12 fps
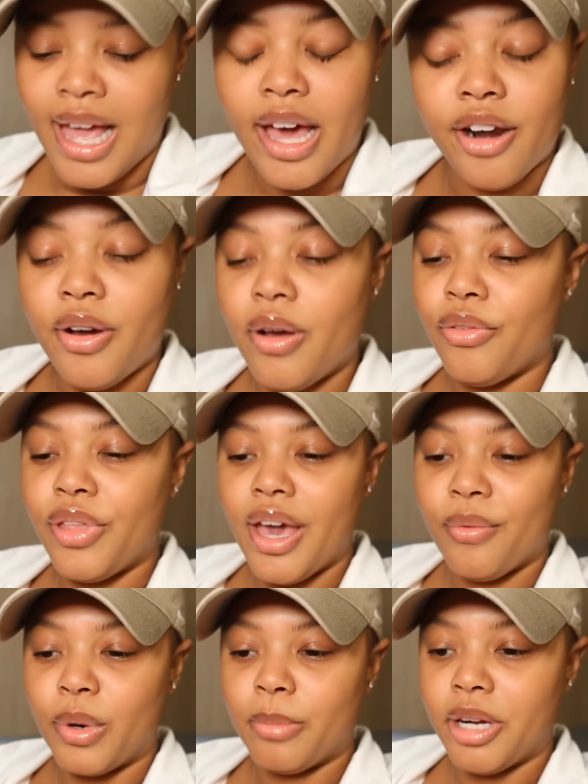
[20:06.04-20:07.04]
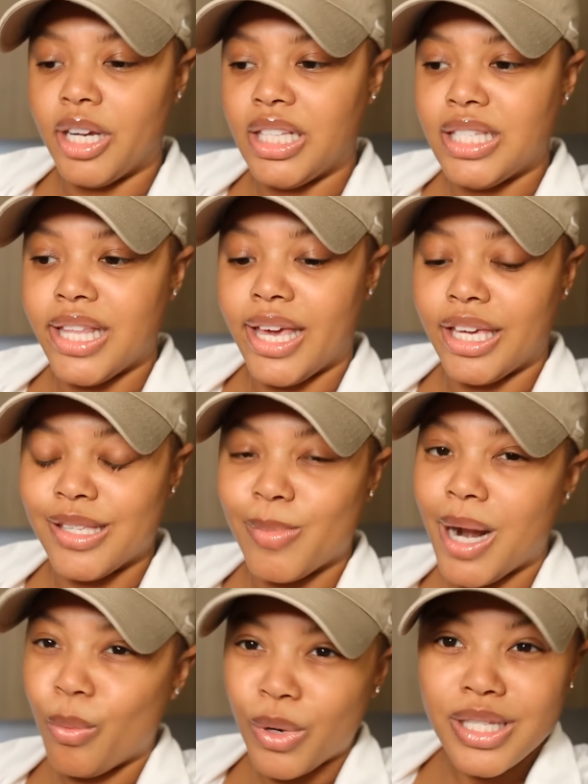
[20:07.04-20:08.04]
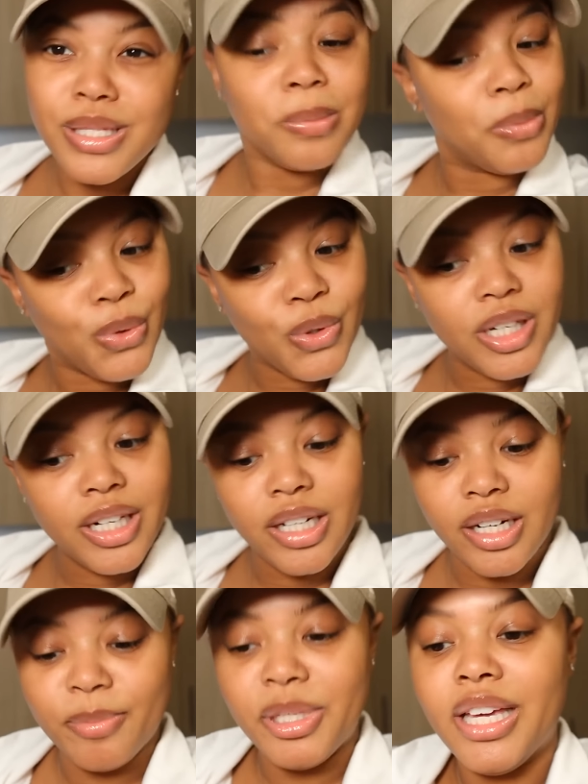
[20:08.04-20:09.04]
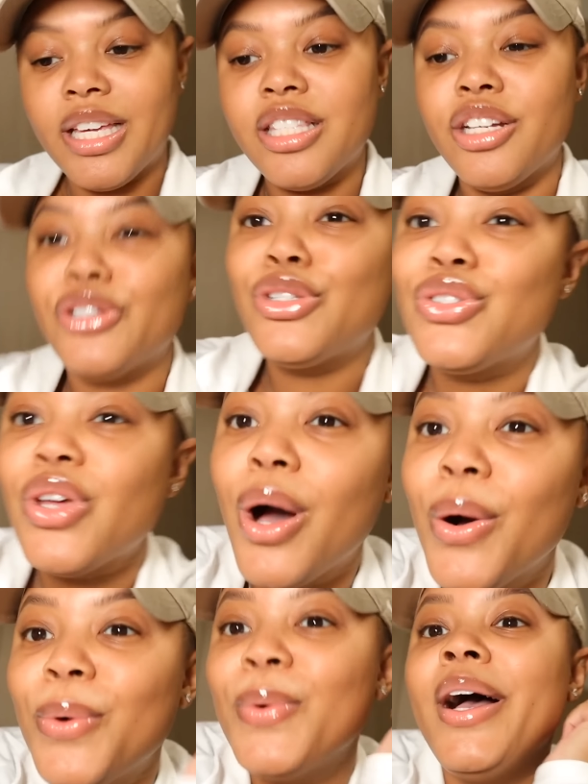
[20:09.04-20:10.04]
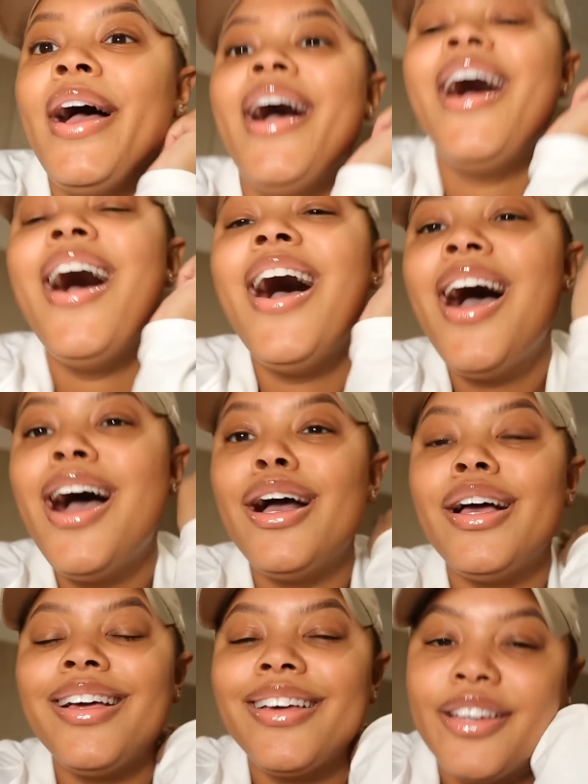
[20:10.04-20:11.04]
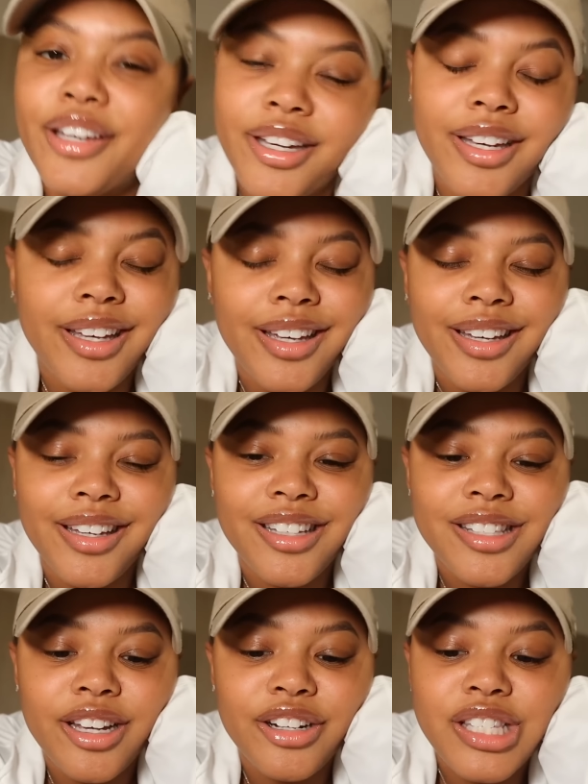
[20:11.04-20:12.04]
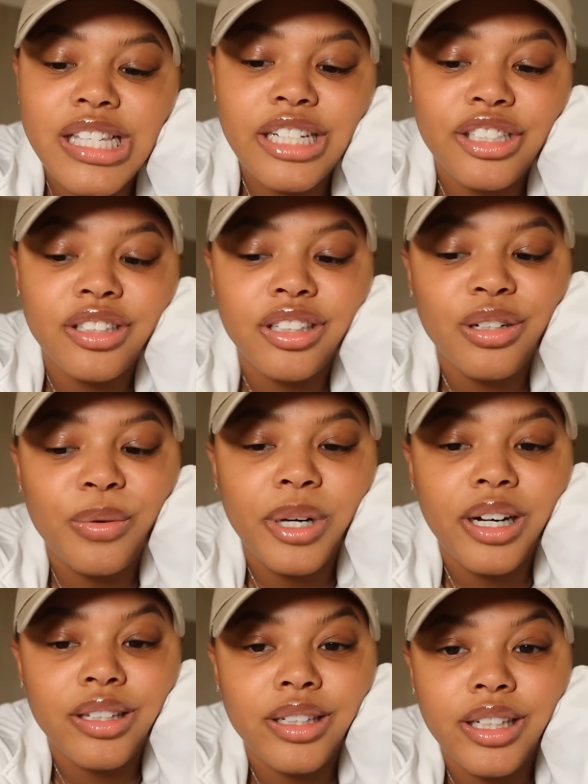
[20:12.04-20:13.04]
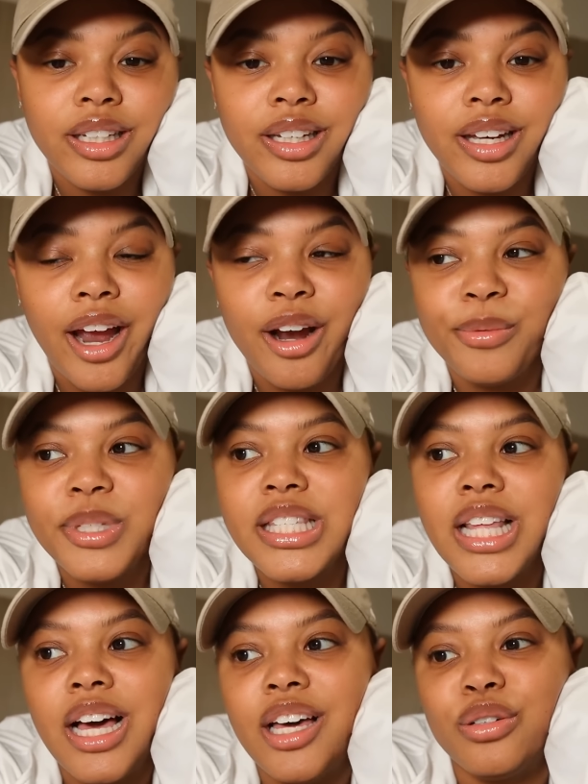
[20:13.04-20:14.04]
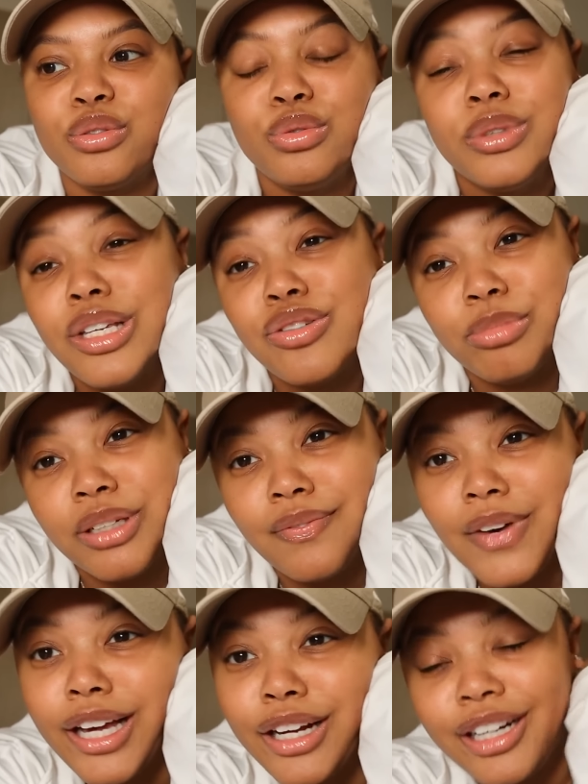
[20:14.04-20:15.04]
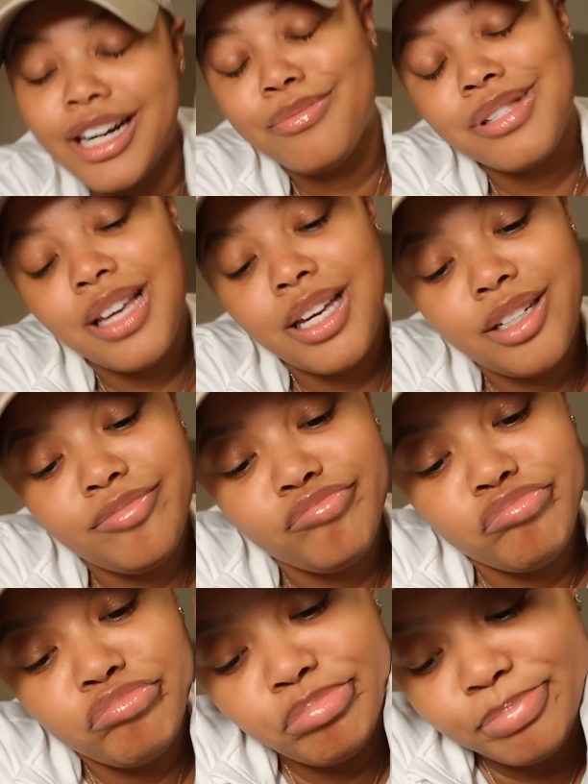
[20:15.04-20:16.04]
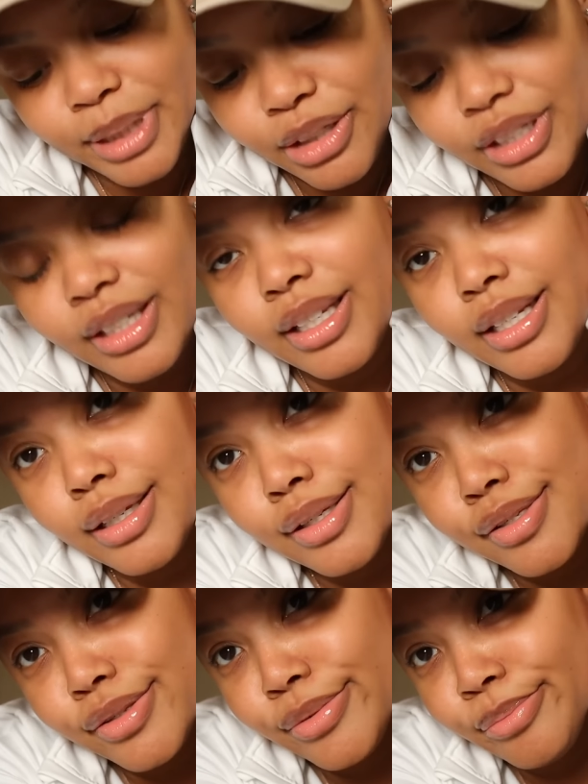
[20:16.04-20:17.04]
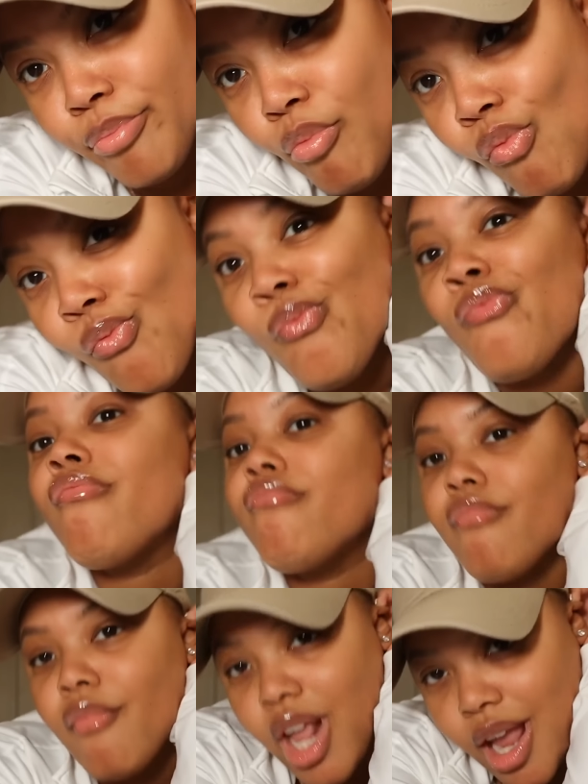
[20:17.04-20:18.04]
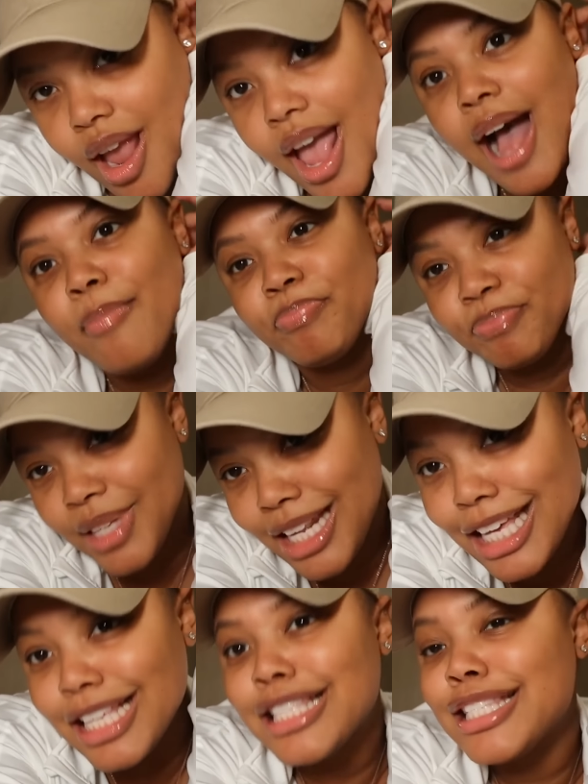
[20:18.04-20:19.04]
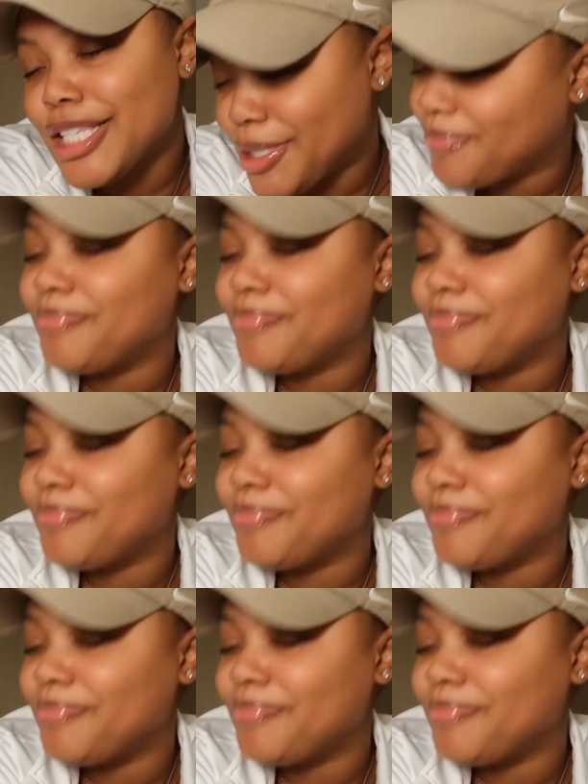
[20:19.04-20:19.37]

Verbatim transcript: I don't only have one pair of these leggings, but I want some more because they're so good. They're such good quality. Aaron was like, "Oh, that's gonna be fire," and I was like, "Period, it is. Yeah, it is.